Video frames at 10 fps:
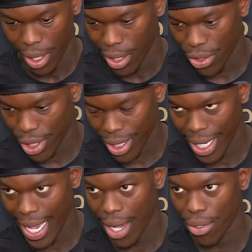he's just a
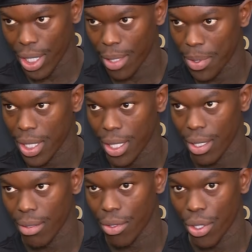guy who keeps it,
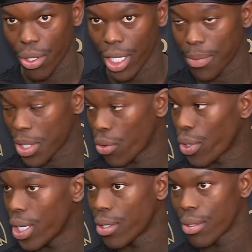you know, keeps it
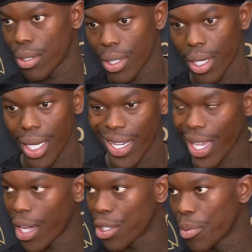real,
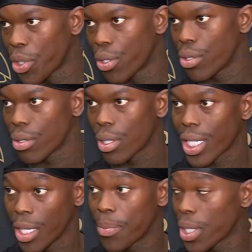accountable,
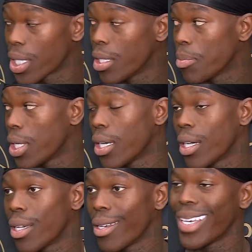keeping
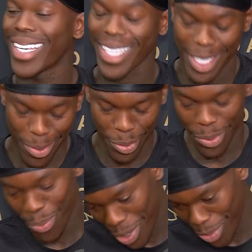people
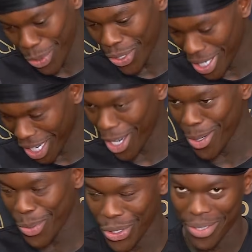
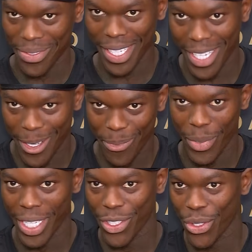accountable,
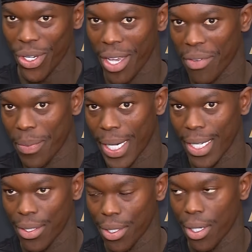making sure
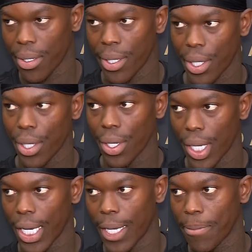everybody, you know,
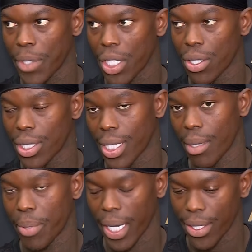get on the
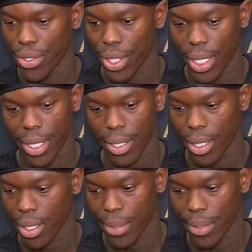same page. And